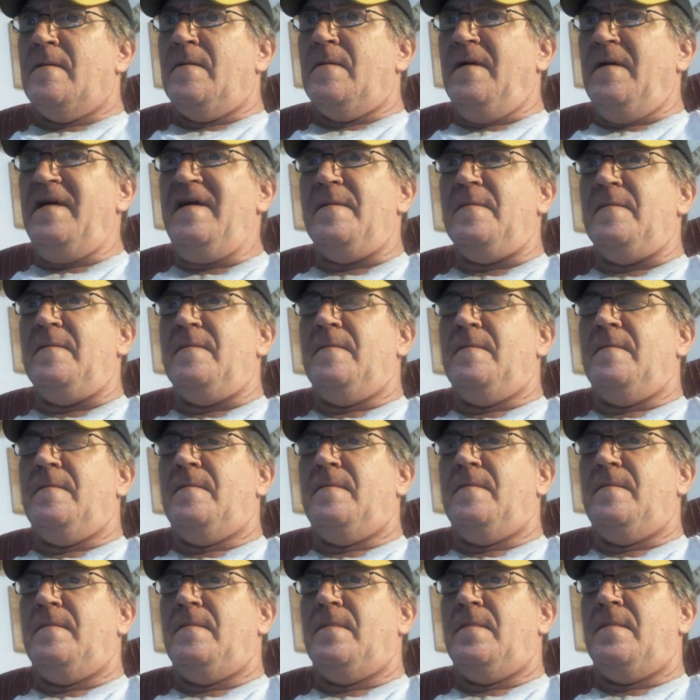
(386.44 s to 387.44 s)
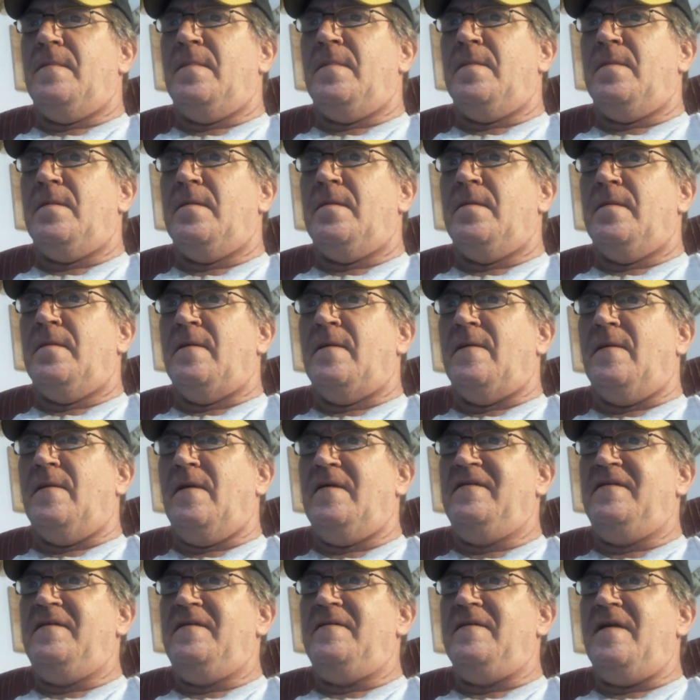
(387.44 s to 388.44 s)
"Man,
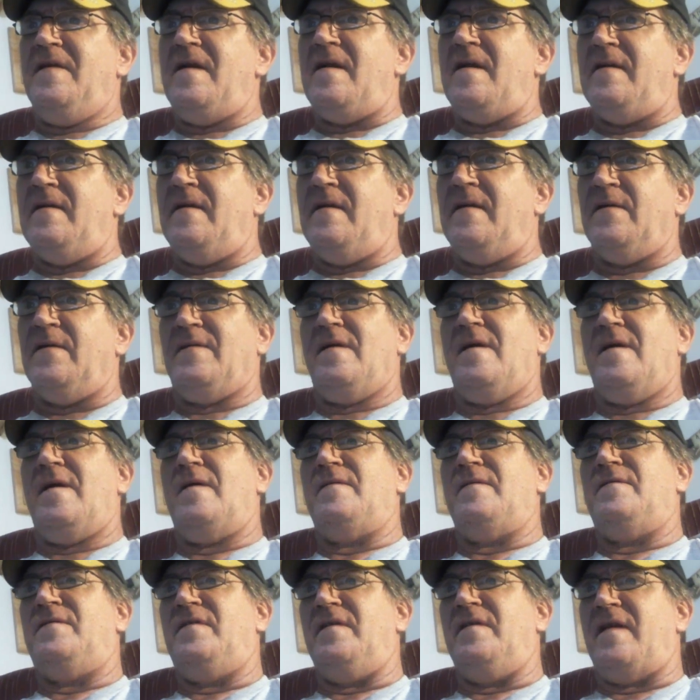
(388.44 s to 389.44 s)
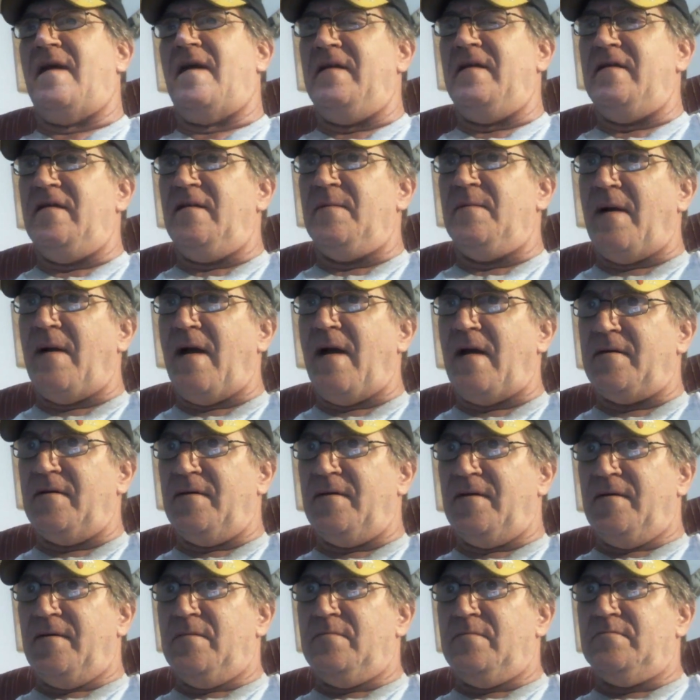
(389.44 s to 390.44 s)
why'd you do that?" He goes, "Oh shit, I needed
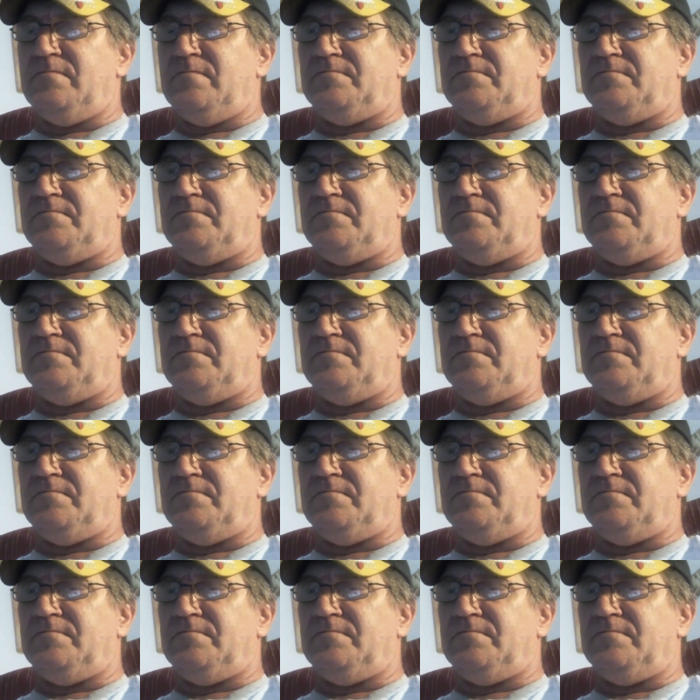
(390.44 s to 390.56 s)
practice."